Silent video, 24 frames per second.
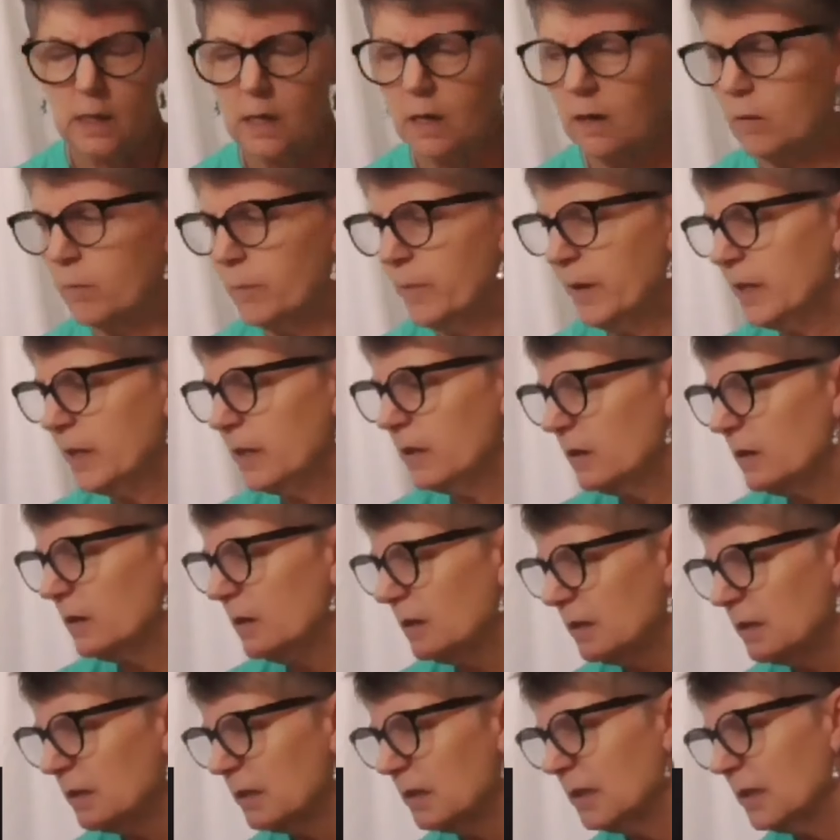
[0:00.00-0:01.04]
Oh my
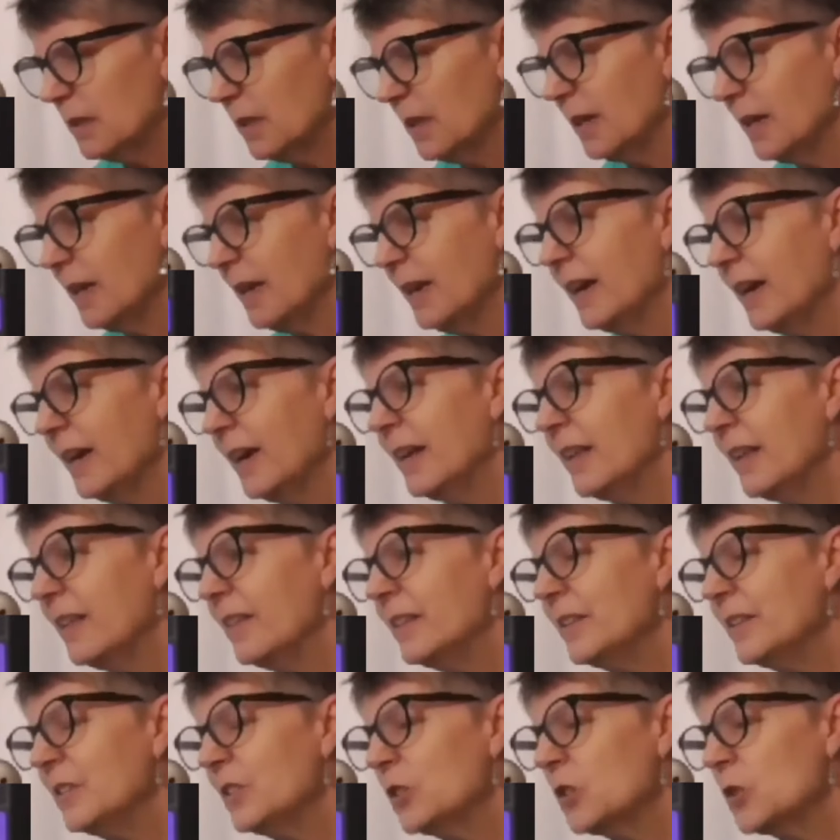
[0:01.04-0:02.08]
goodness.
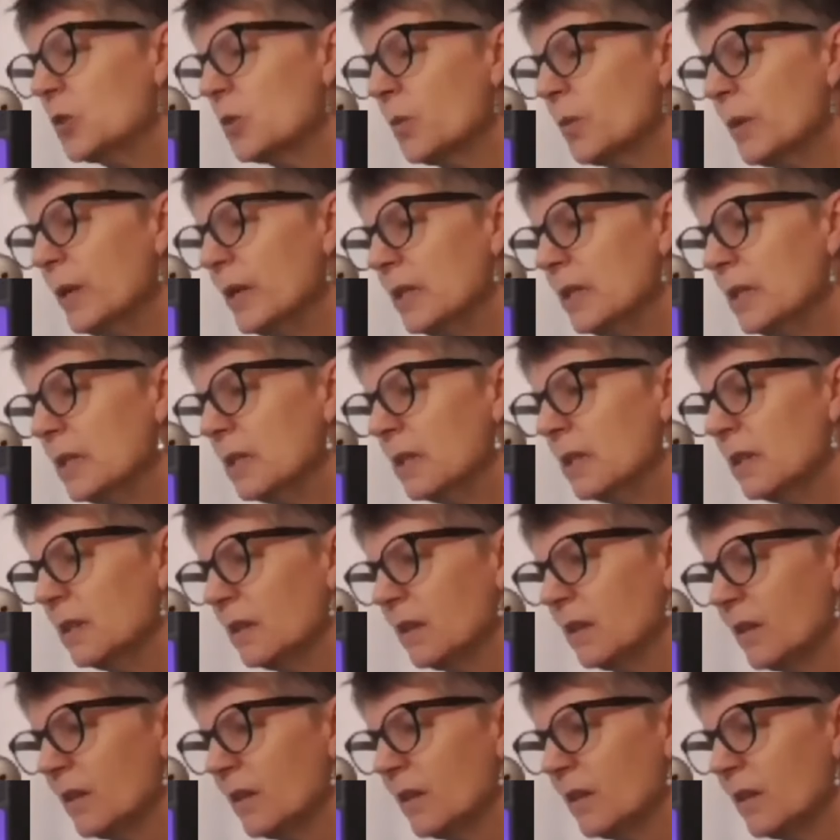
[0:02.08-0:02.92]
This treat